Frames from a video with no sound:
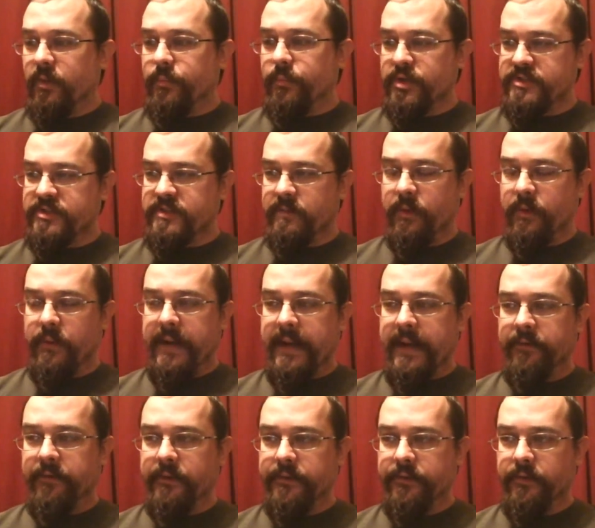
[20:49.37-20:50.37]
push them
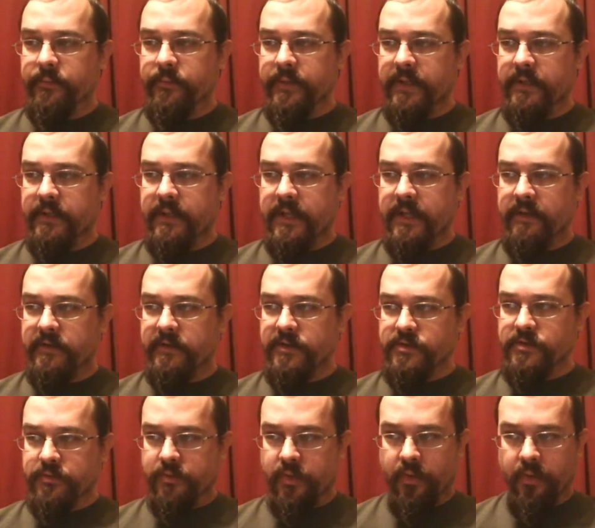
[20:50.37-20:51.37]
around a little bit, kind of
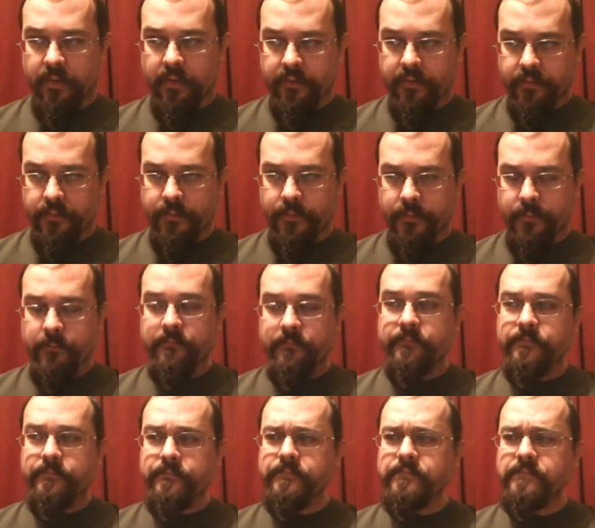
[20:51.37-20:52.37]
control the room,
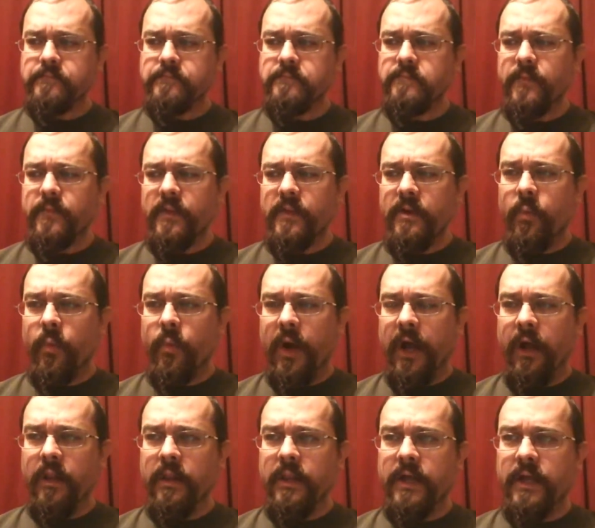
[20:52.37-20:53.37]

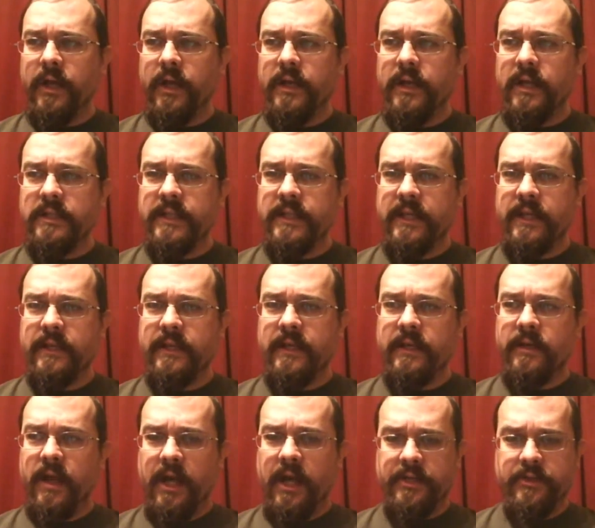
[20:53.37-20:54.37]
while Khalid
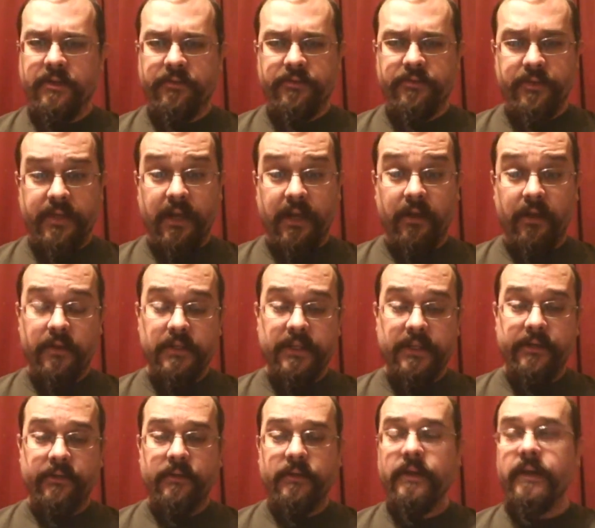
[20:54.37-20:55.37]
and Noctos took care of the
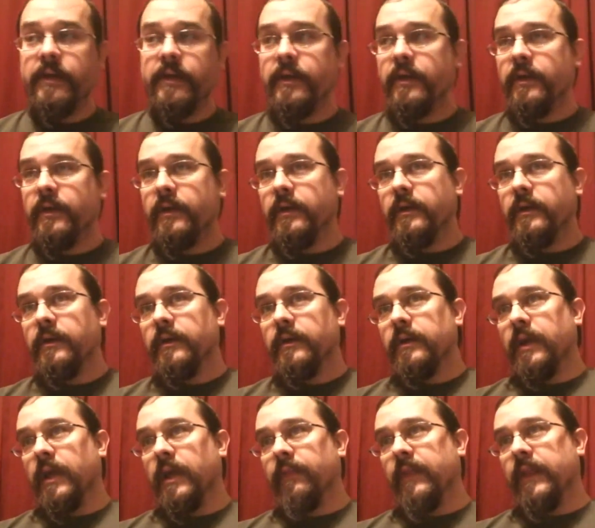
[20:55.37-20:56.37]
leader.
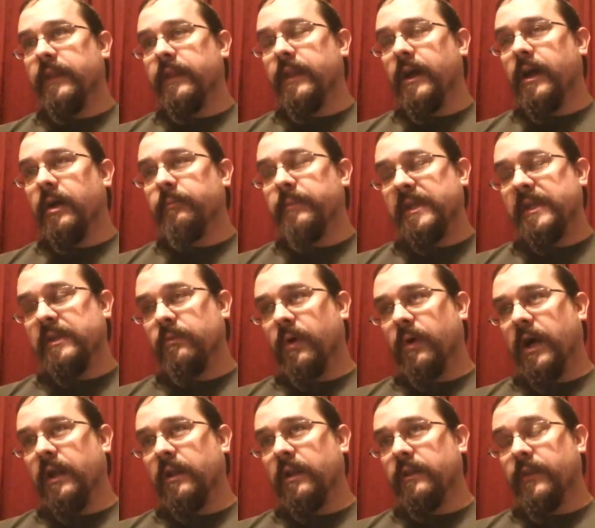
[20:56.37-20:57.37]
And then
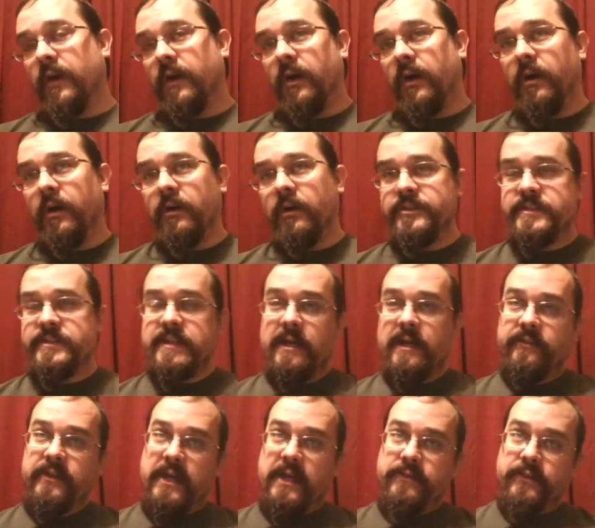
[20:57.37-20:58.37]
meanwhile, in the hall just
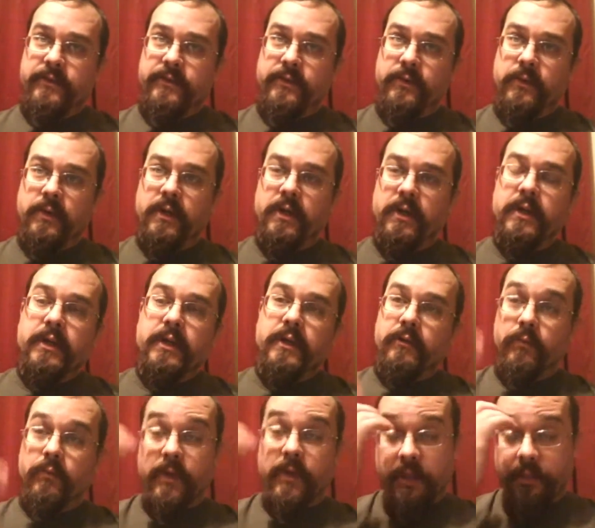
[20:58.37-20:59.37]
outside the door,
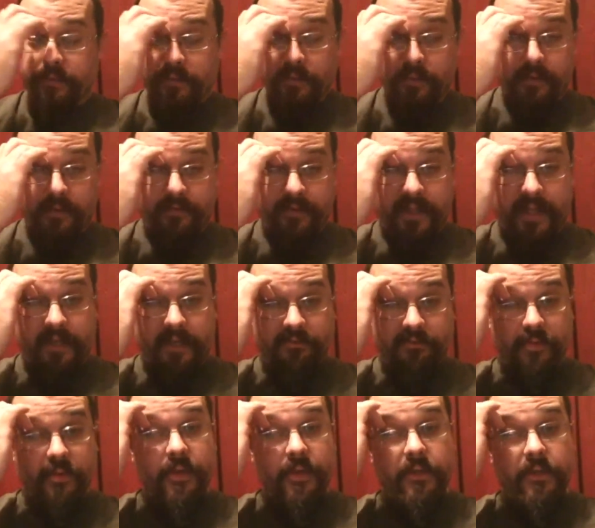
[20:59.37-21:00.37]
Rith, who is a
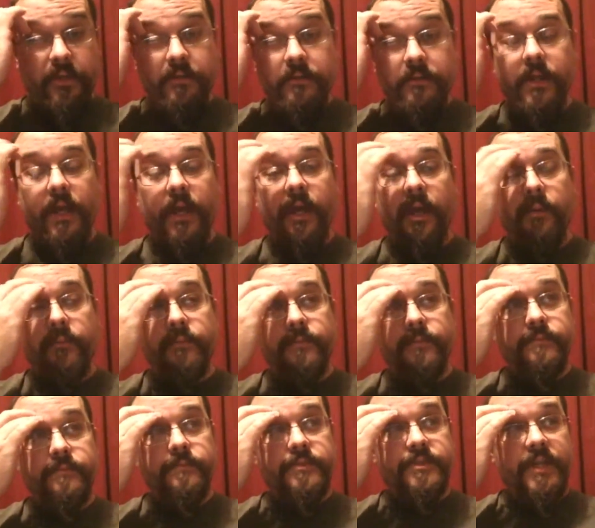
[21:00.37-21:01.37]
druid,
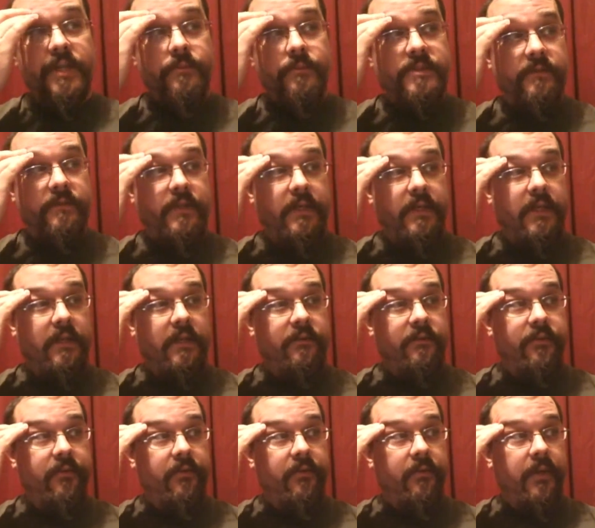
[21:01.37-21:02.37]
shapeshifted
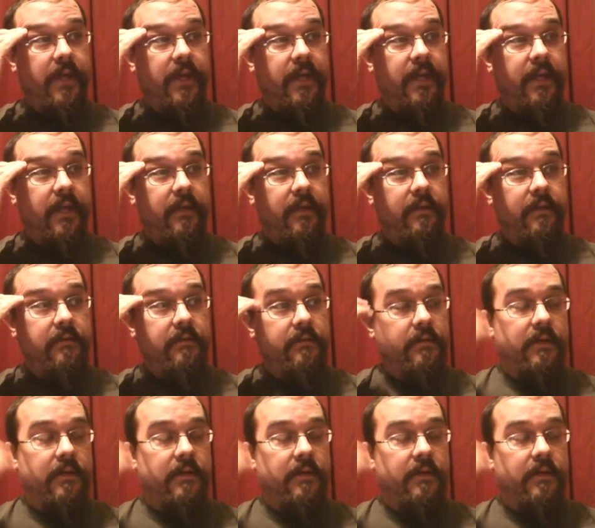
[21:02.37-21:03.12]
into a